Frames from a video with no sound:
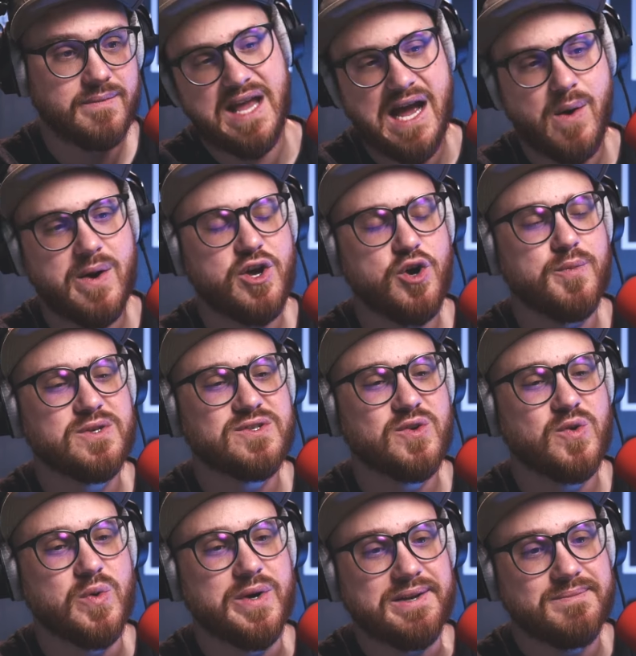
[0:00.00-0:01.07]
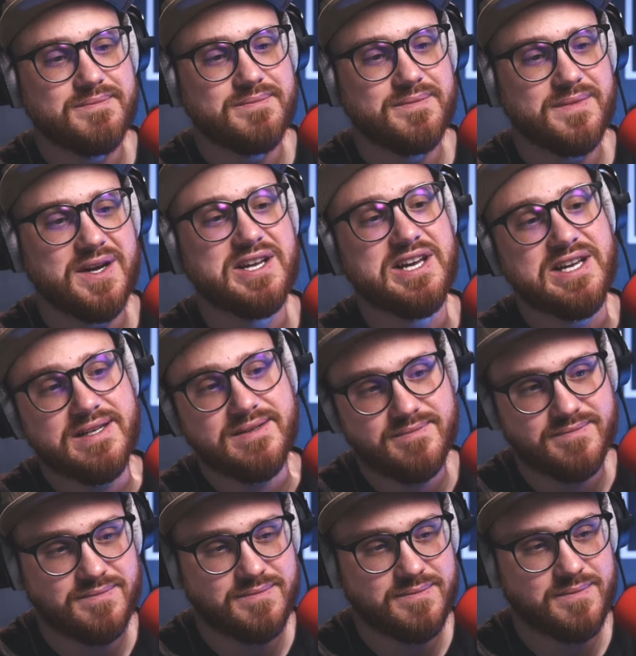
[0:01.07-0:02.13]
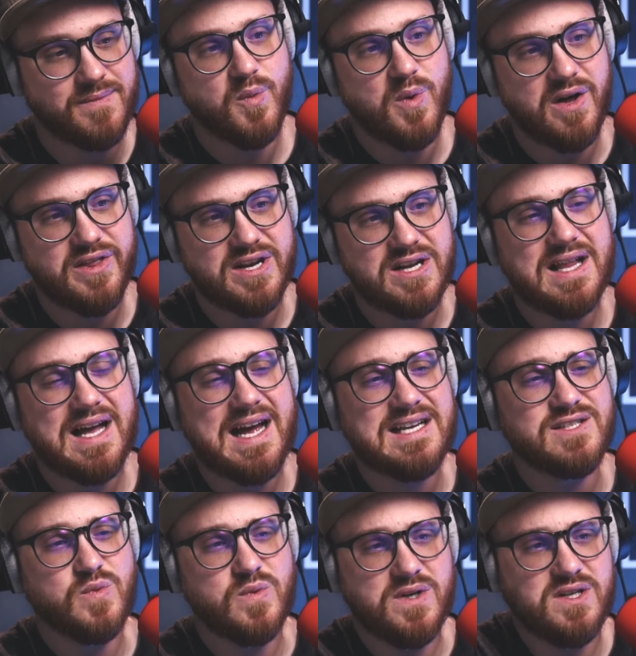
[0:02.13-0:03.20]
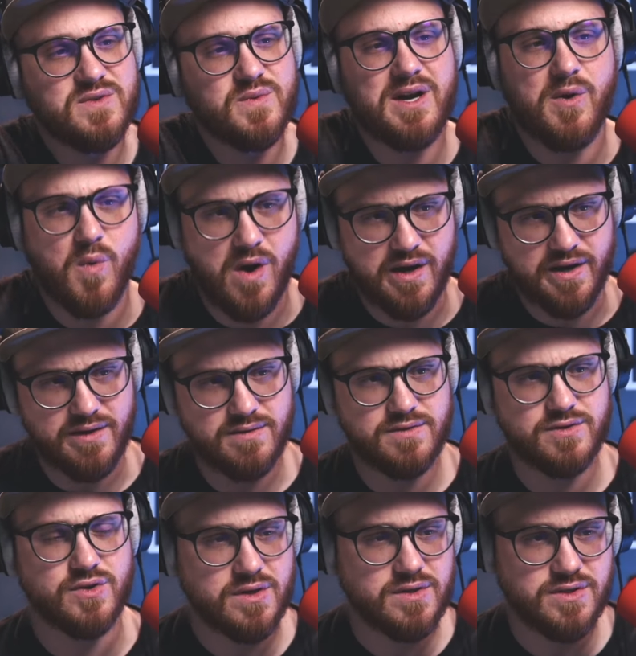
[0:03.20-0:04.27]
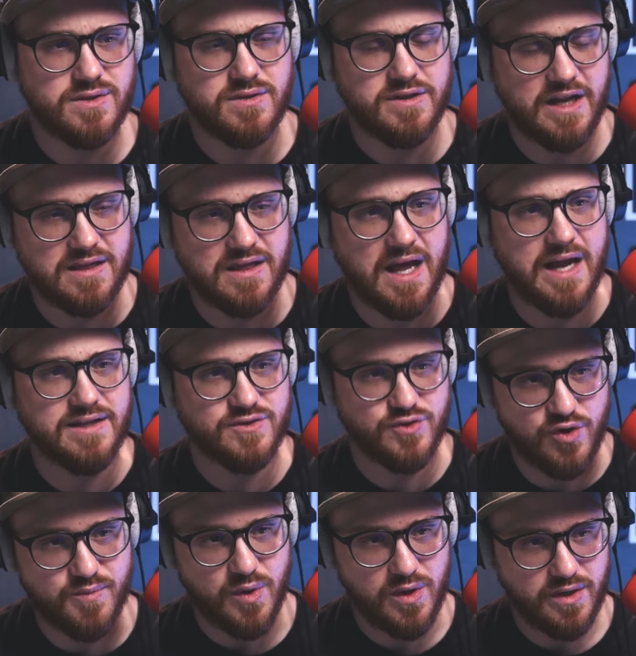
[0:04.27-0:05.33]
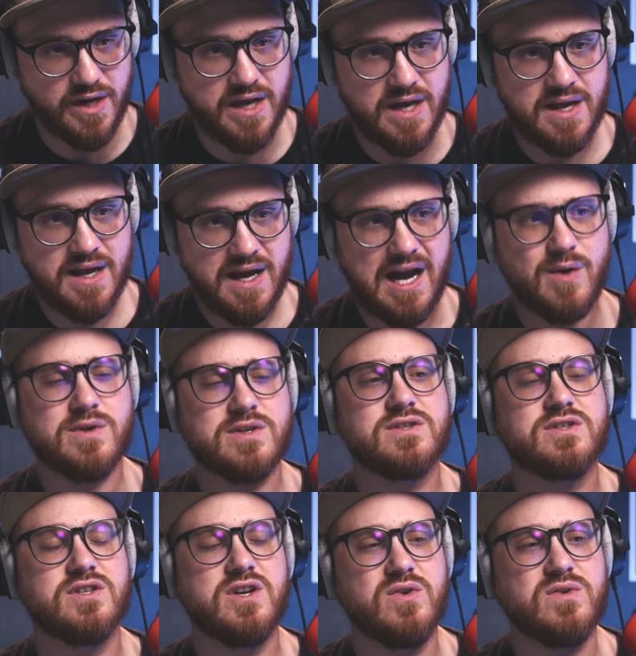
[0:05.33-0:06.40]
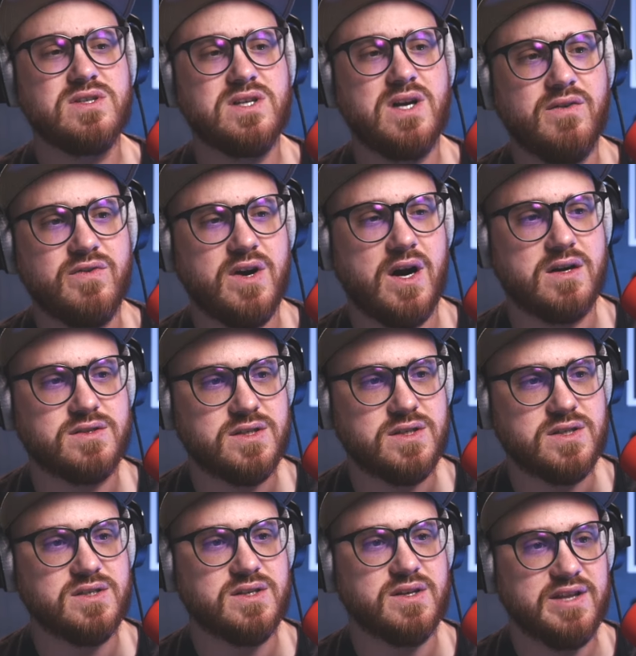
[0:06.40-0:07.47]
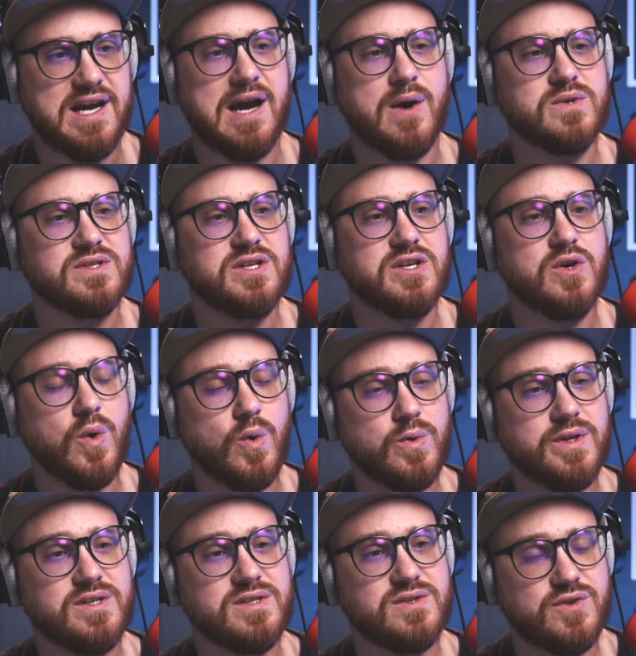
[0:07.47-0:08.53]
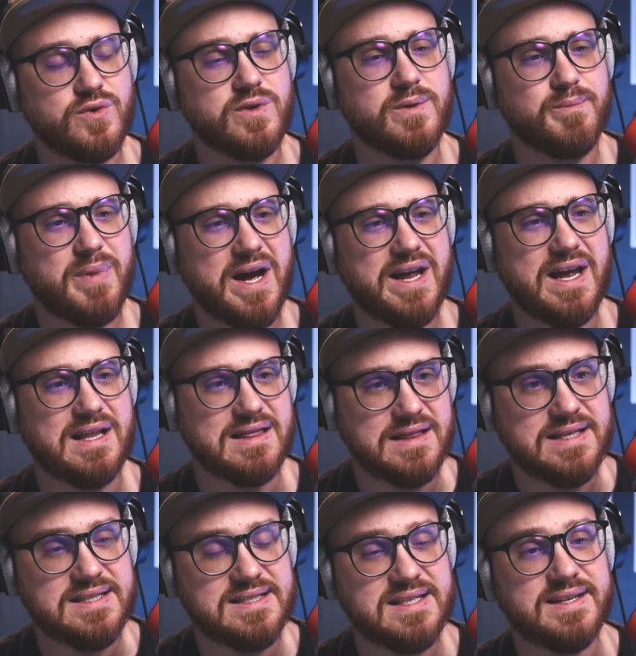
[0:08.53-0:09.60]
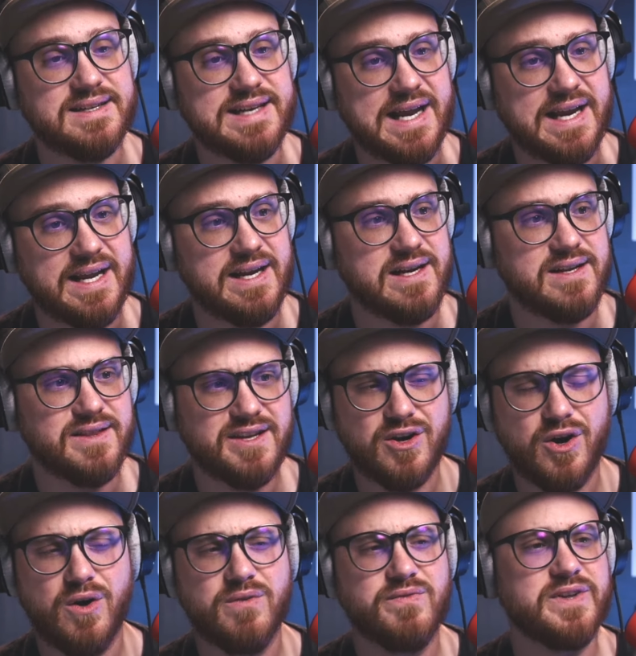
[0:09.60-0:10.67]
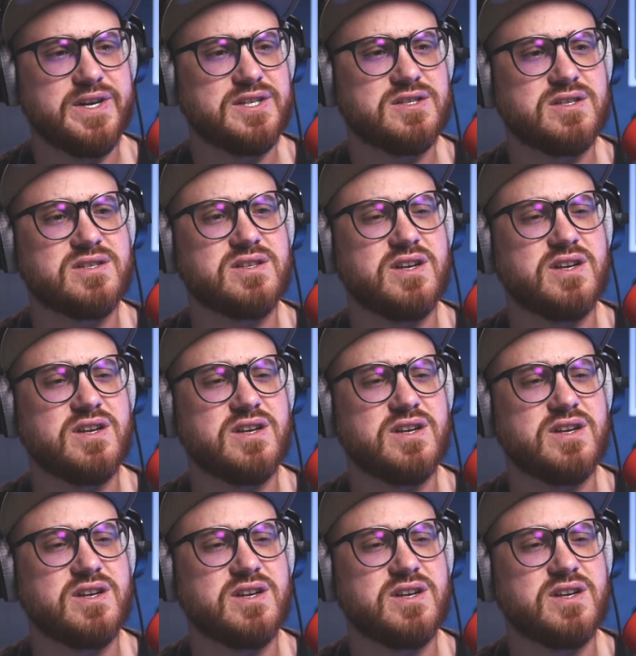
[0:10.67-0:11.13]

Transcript: How I Almost Quit Again. While the class was what I wanted structure, deadlines, homework I was so self conscious that I was the oldest student by at least a decade, and they'd all finished the